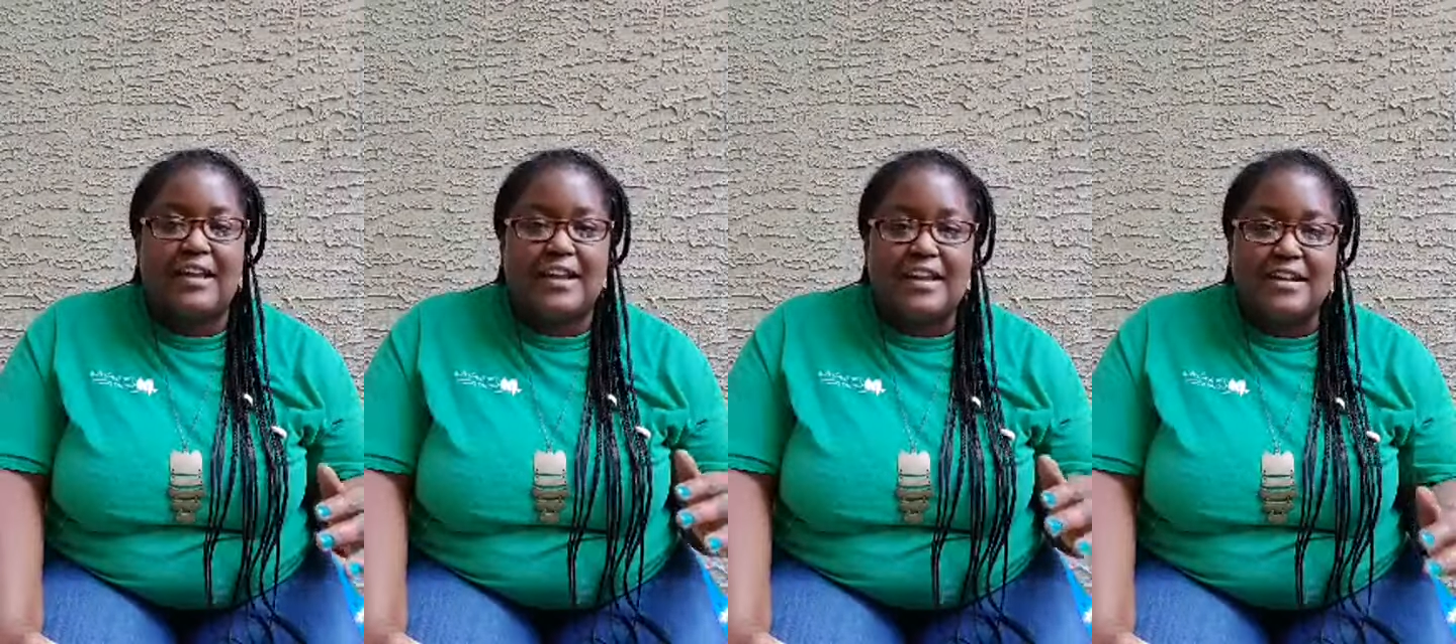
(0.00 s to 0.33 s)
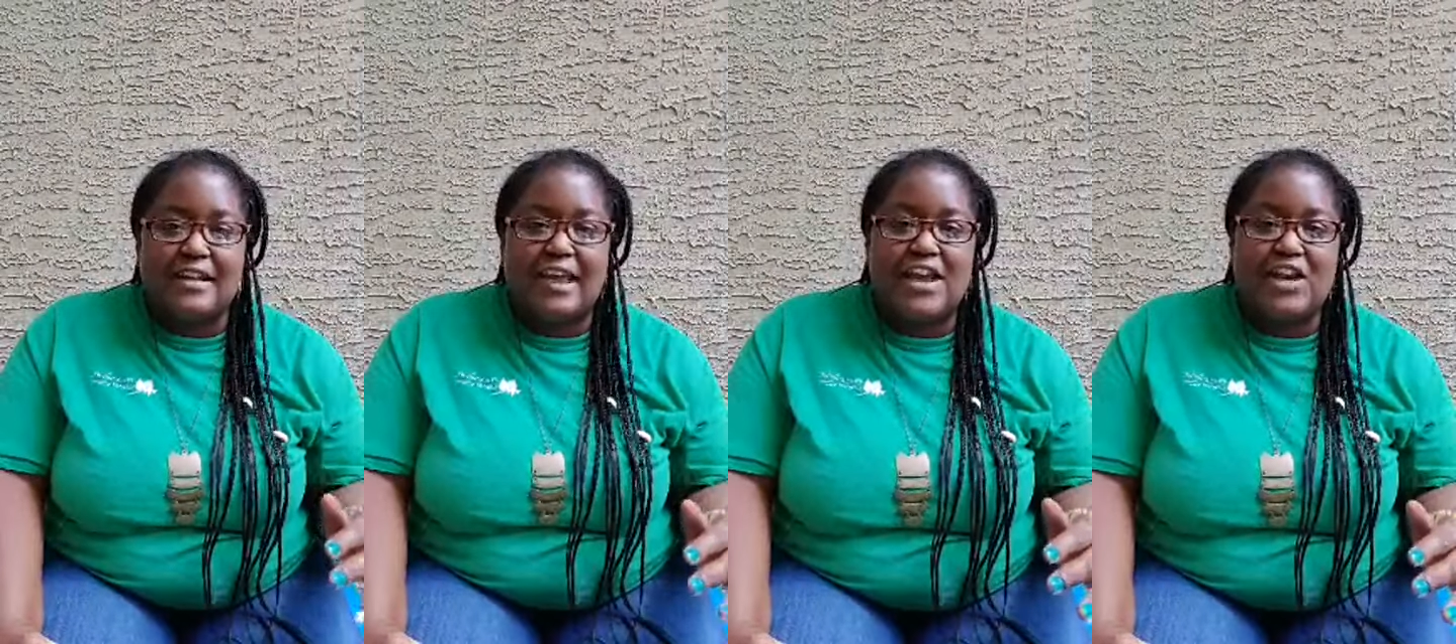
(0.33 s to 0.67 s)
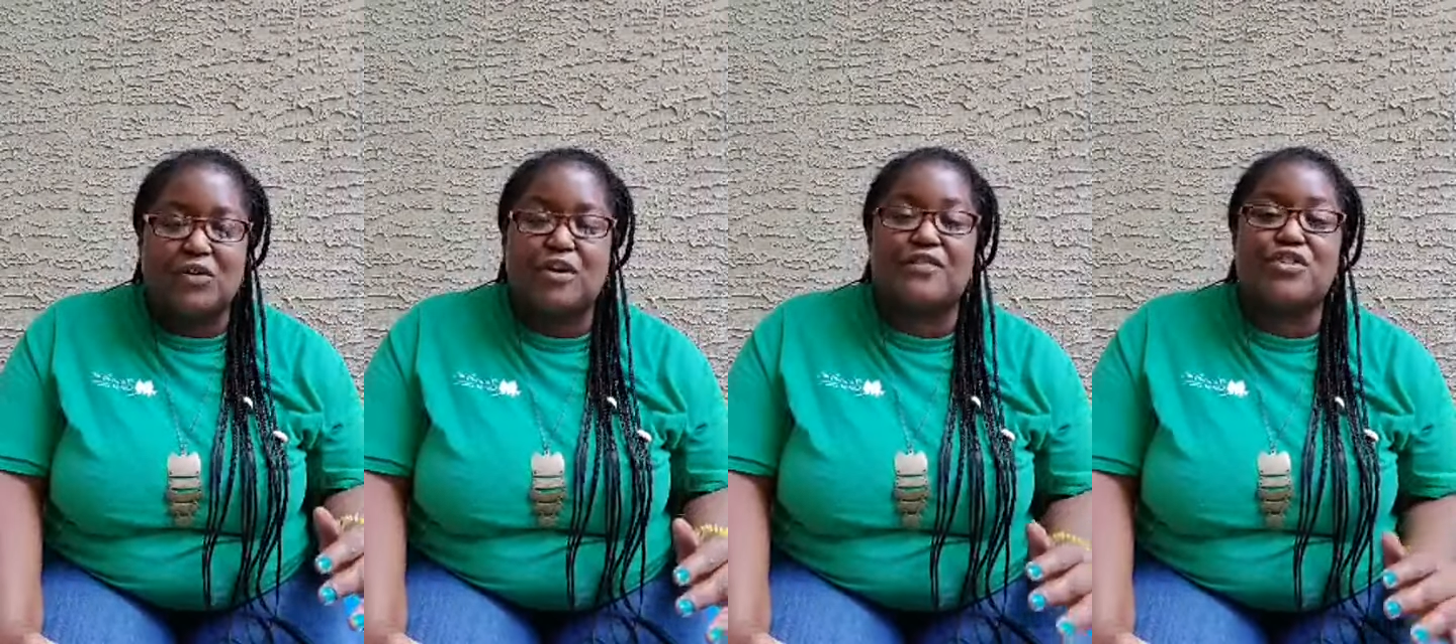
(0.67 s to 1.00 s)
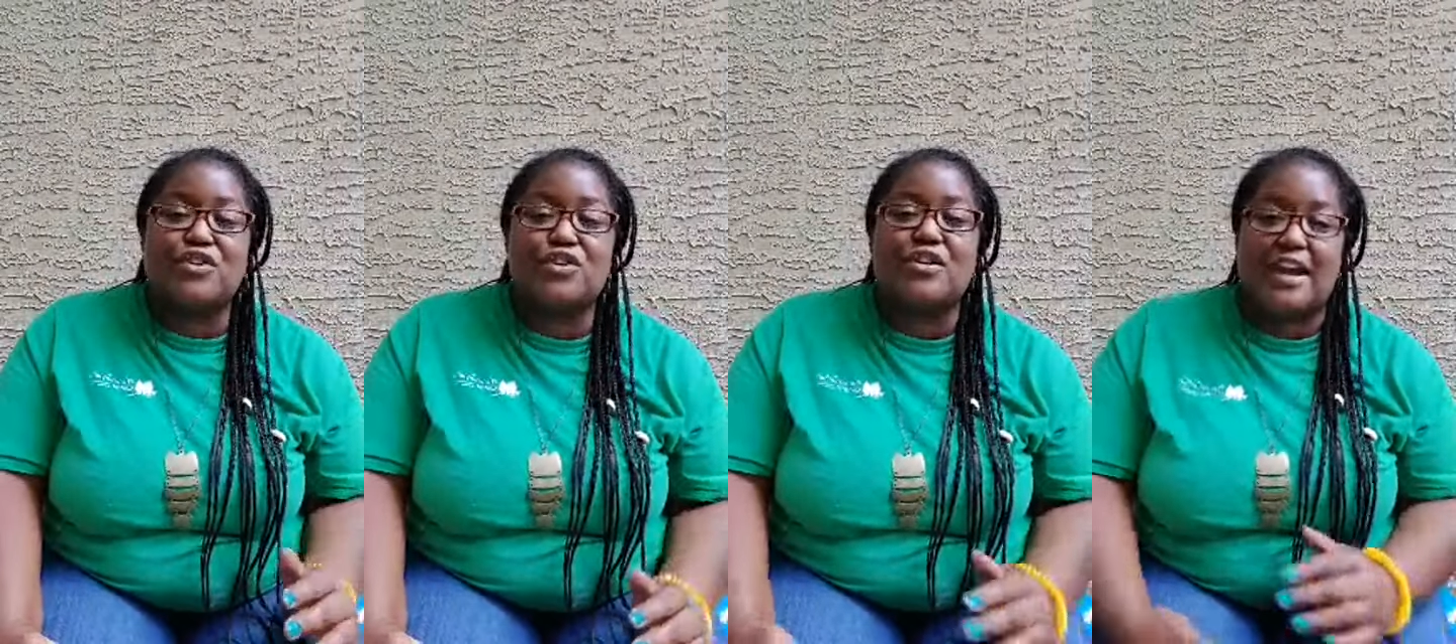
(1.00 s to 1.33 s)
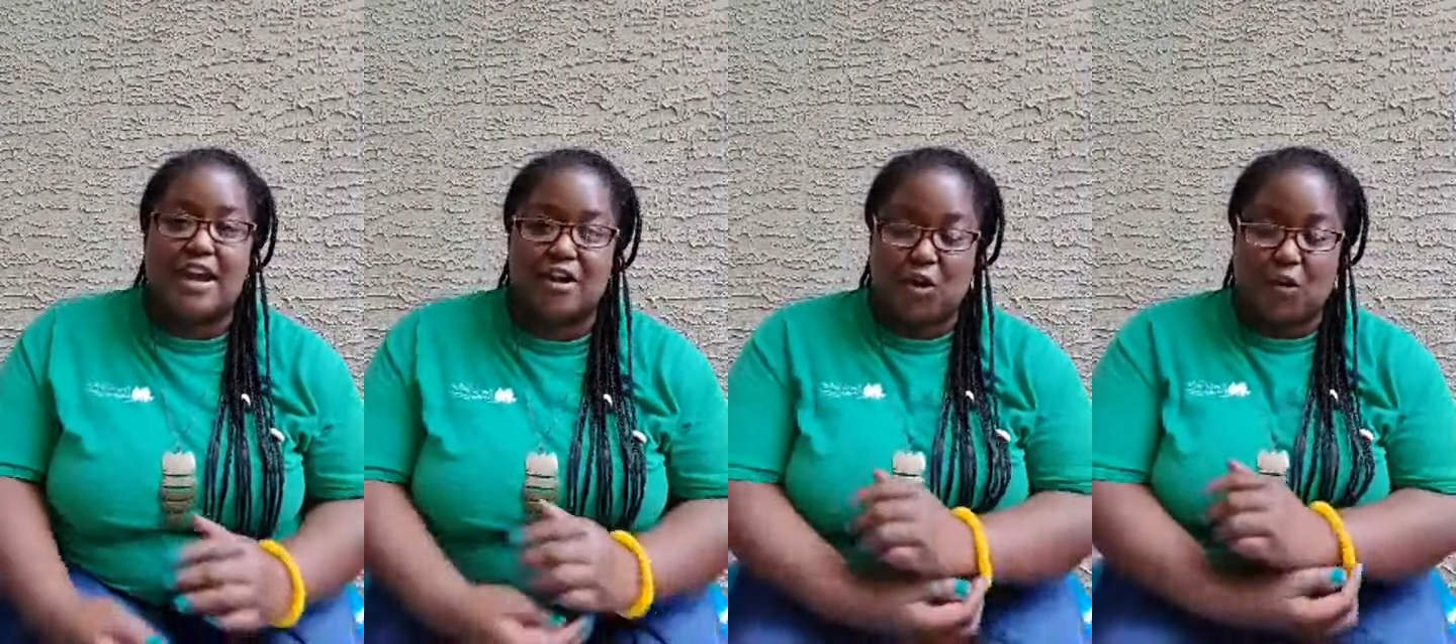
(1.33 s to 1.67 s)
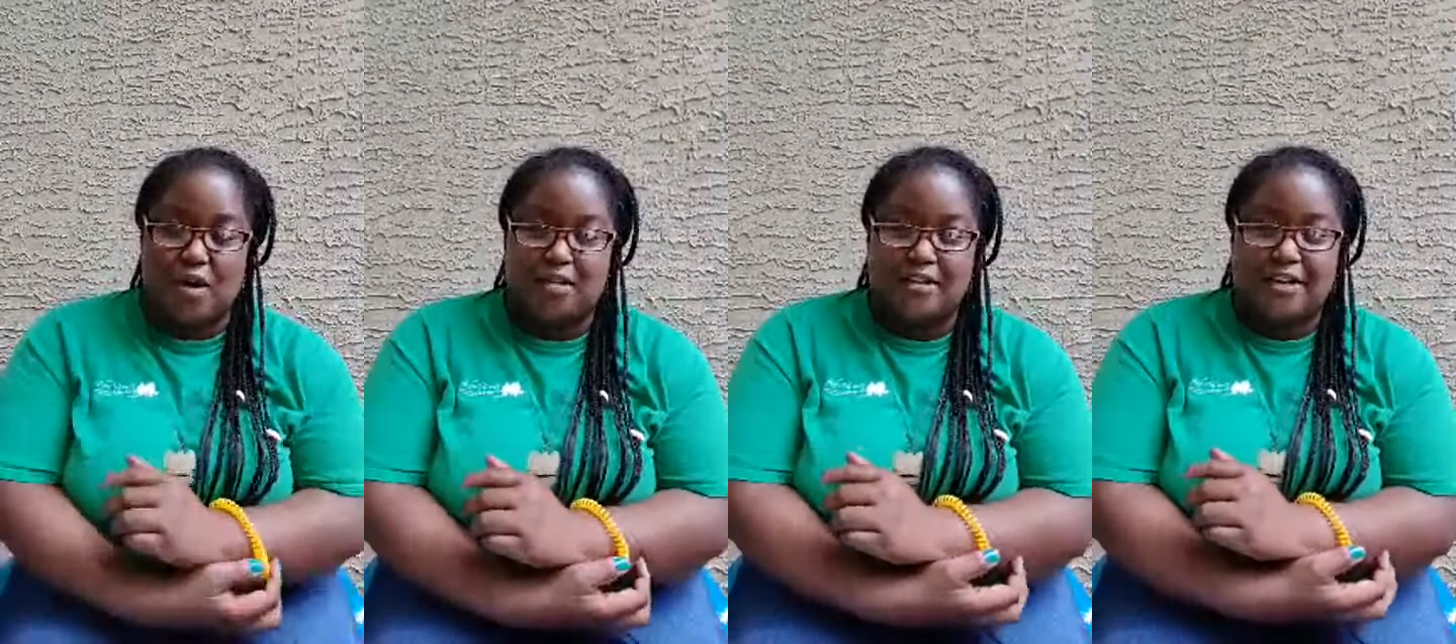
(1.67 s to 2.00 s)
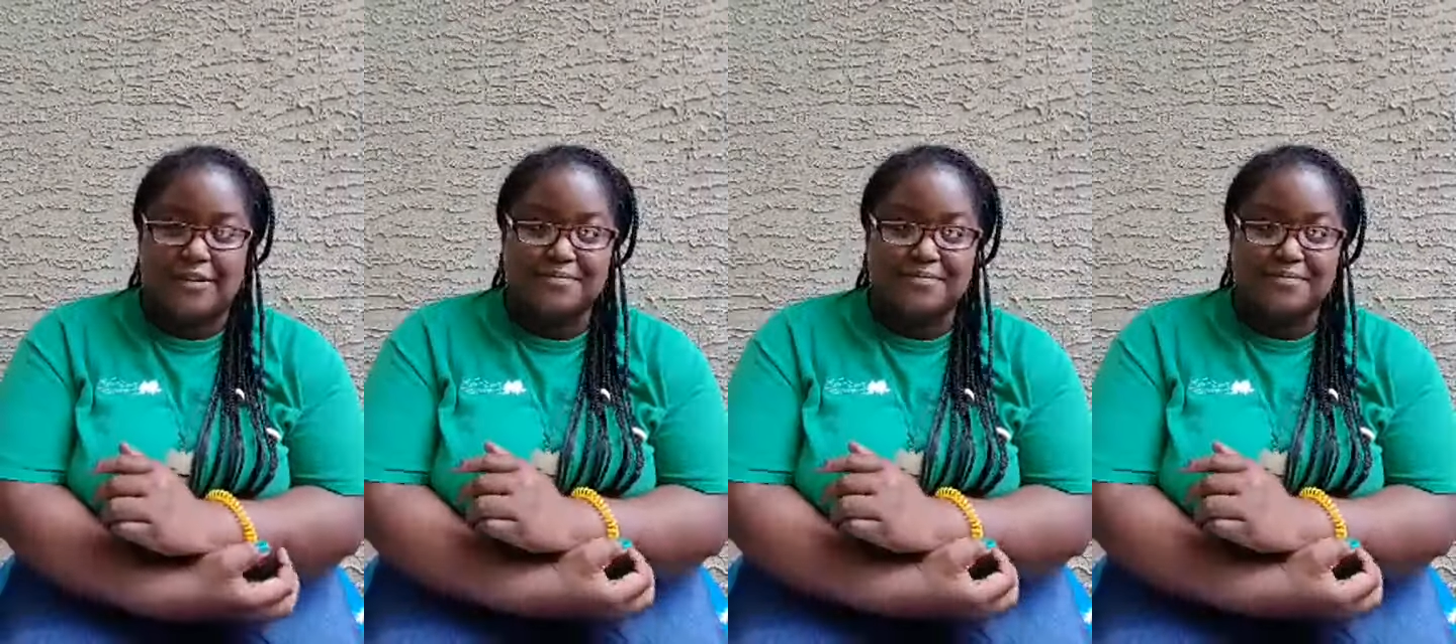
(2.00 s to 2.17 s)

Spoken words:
indicator of good air quality.